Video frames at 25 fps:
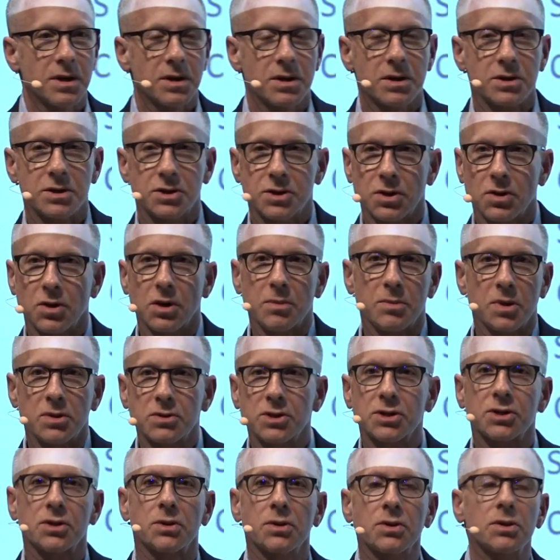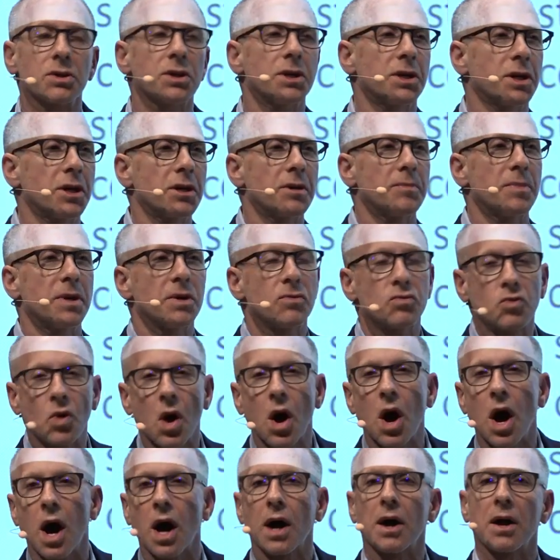Because you're almost certainly going to be
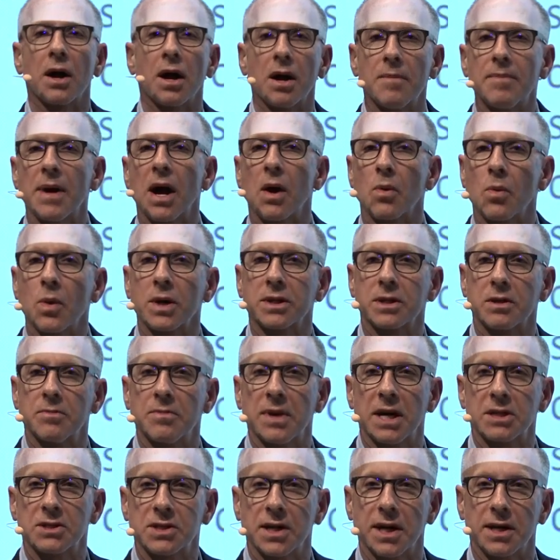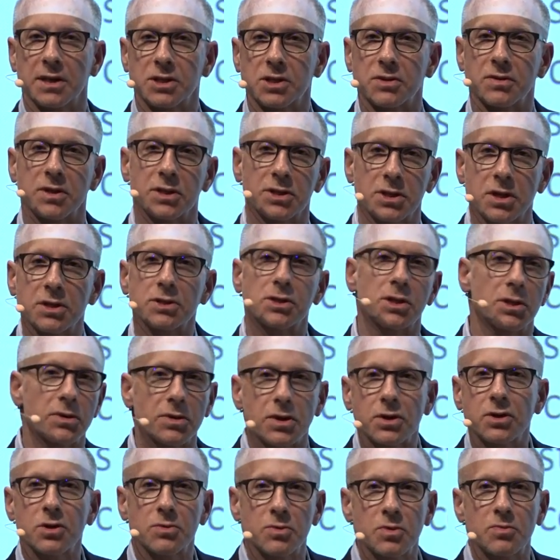wrong about what the best answer is because you're
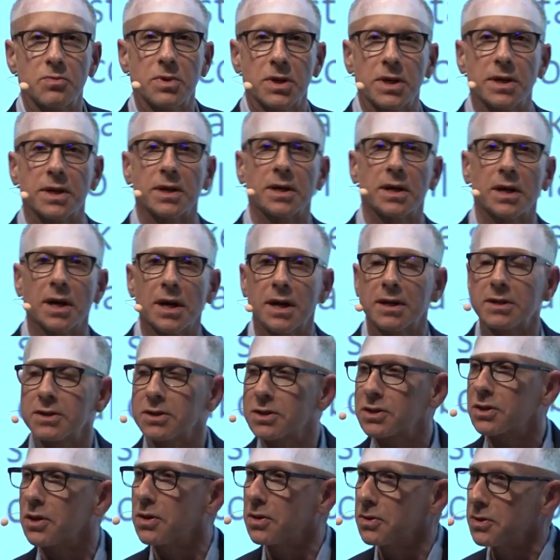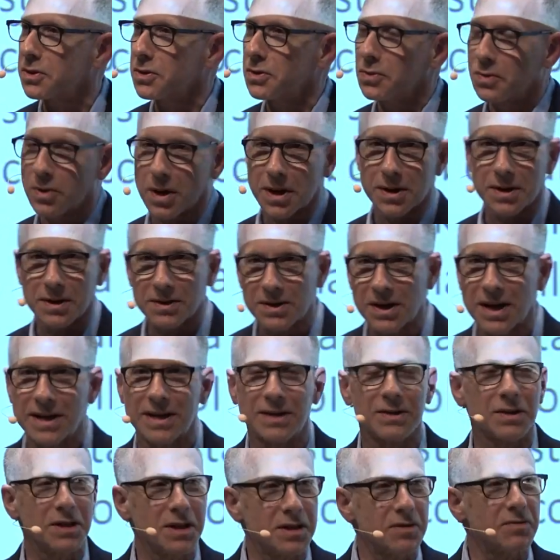a human being. And so you want to
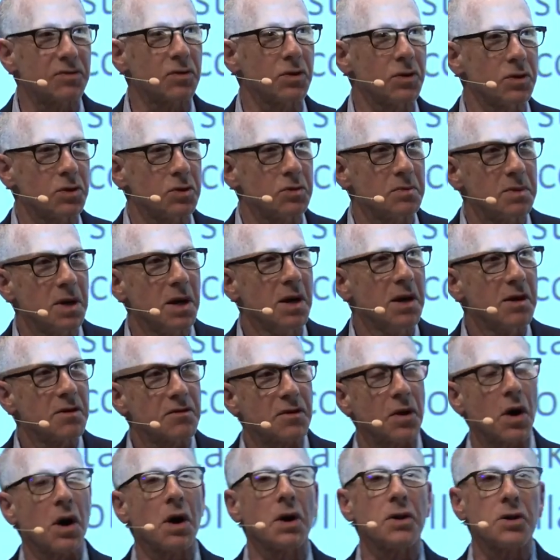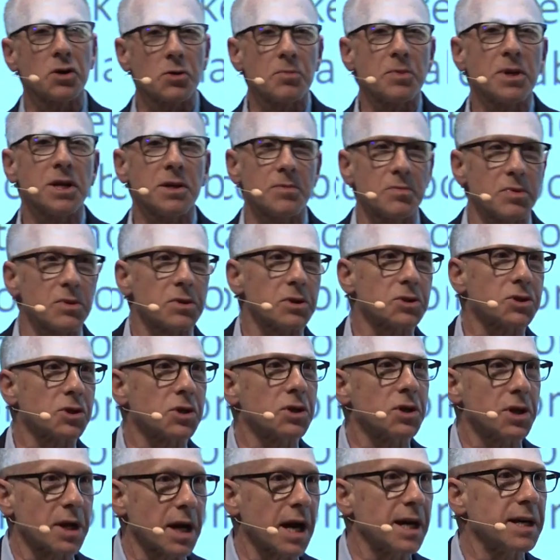like leave room for other people's
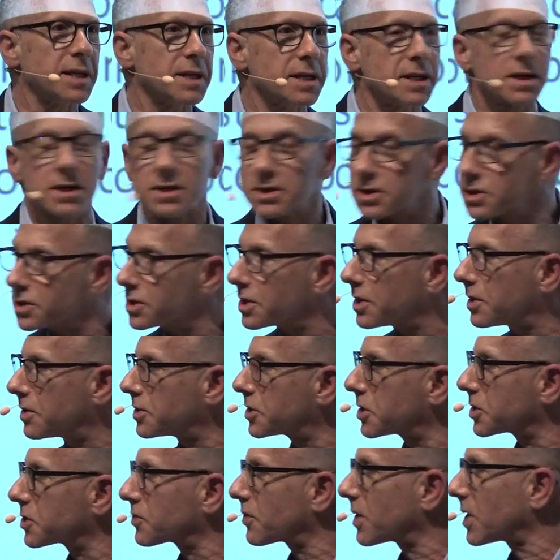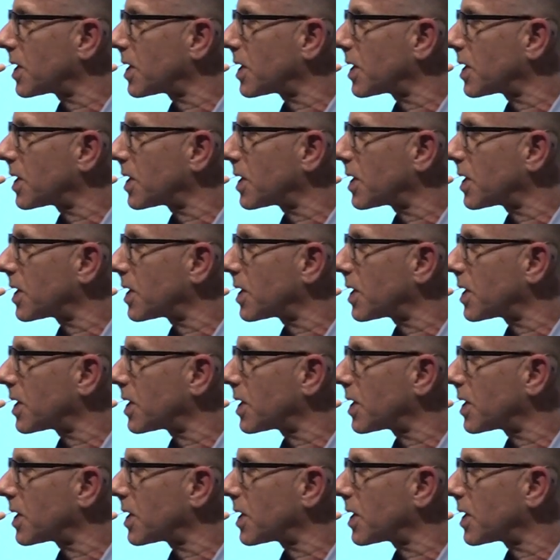good ideas. So you don't just